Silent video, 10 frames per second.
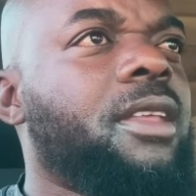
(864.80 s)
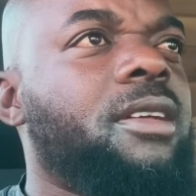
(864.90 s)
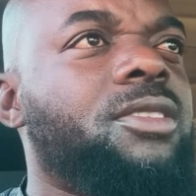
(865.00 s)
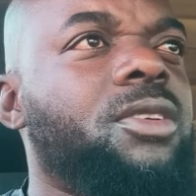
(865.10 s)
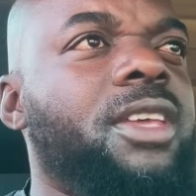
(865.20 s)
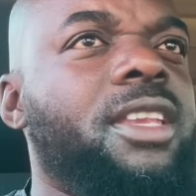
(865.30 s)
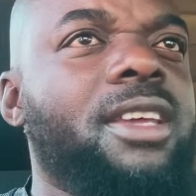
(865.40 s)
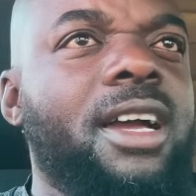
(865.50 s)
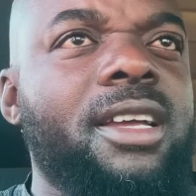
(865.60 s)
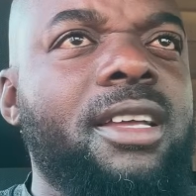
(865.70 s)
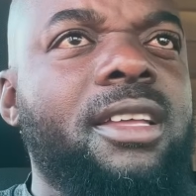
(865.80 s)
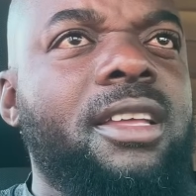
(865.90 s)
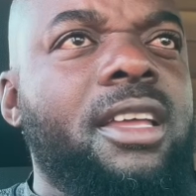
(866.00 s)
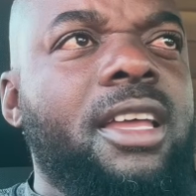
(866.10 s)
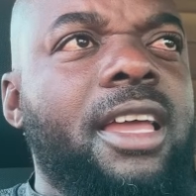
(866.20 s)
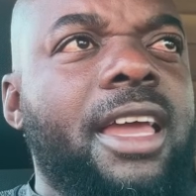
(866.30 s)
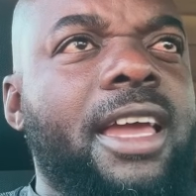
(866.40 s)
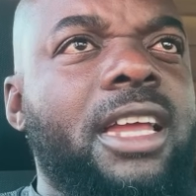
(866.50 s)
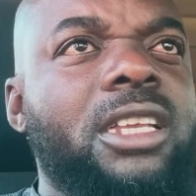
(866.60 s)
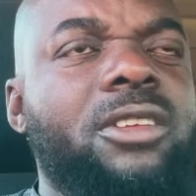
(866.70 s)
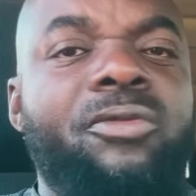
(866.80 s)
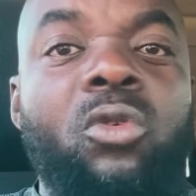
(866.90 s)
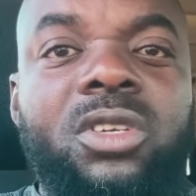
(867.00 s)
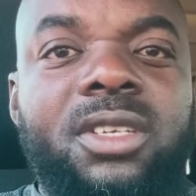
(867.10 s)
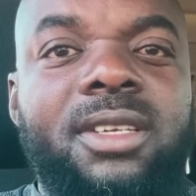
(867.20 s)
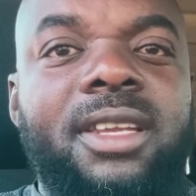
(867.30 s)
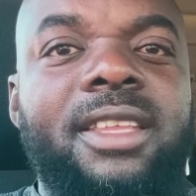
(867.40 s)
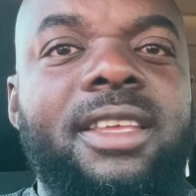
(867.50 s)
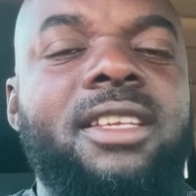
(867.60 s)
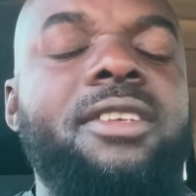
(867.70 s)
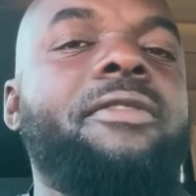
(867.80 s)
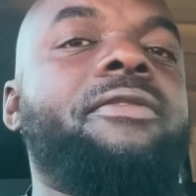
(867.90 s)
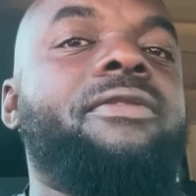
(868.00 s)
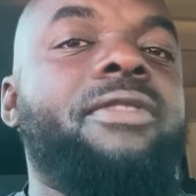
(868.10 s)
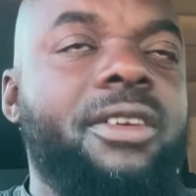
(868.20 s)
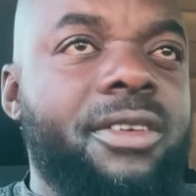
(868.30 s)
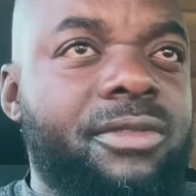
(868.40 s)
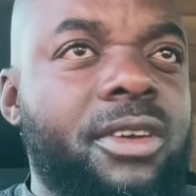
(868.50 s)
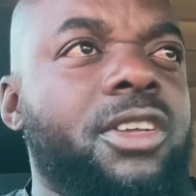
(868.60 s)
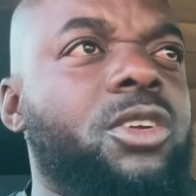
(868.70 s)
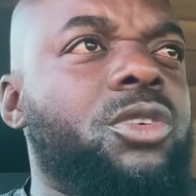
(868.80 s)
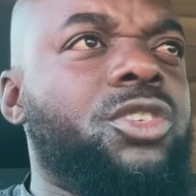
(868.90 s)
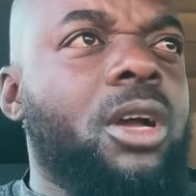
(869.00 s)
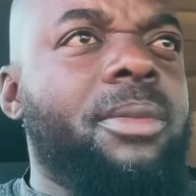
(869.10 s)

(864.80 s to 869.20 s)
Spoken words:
So they dug, and fortunately they did a very, very good job.